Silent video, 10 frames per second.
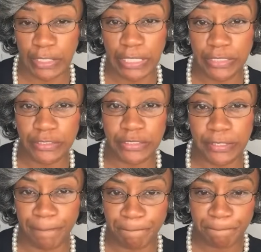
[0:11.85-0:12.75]

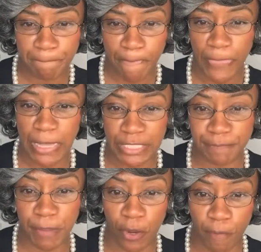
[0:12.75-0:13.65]
things
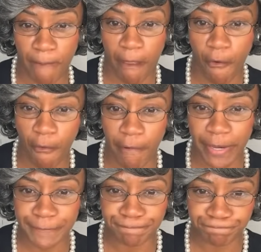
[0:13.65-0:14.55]
that's been on my
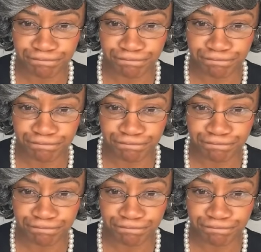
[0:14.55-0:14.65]
heart.